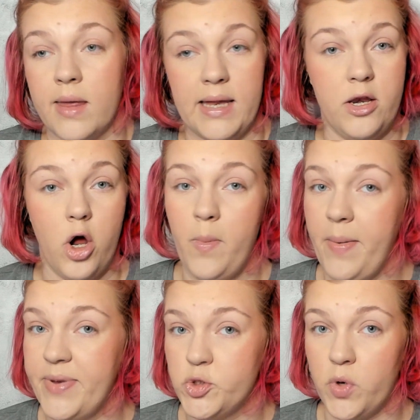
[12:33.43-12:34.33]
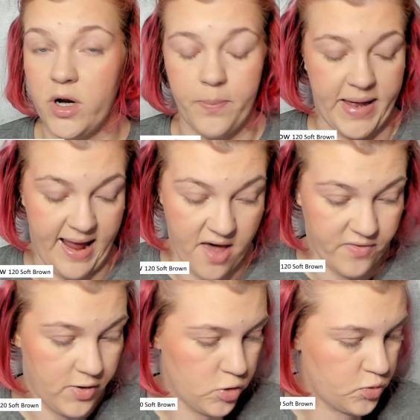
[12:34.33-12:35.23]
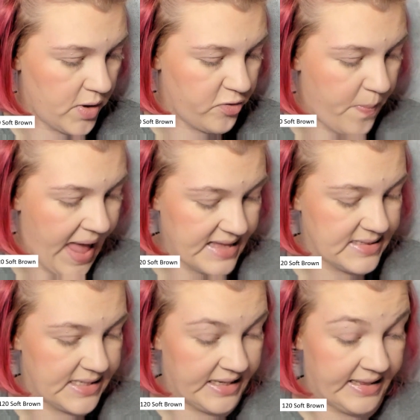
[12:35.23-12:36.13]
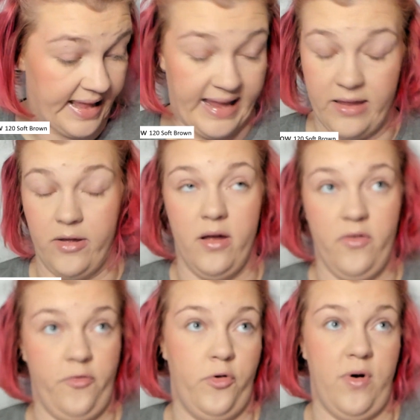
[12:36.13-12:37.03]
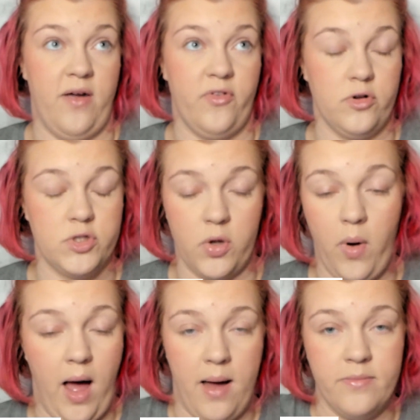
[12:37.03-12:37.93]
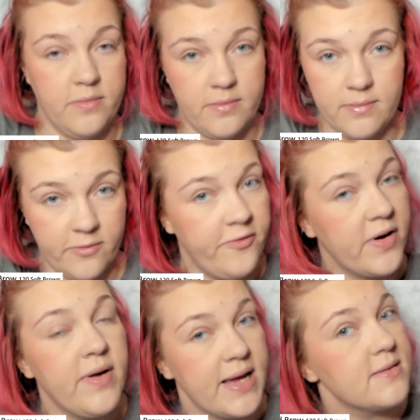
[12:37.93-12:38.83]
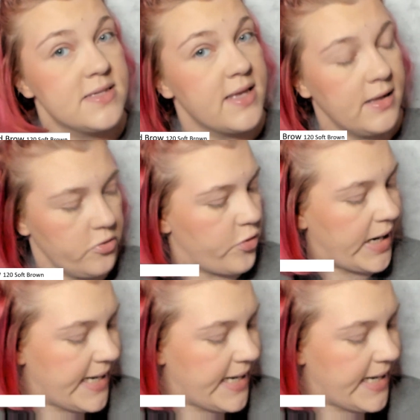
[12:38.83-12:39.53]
not my best work, but I haven't used one of the pens in like forever, so I'm very unskilled right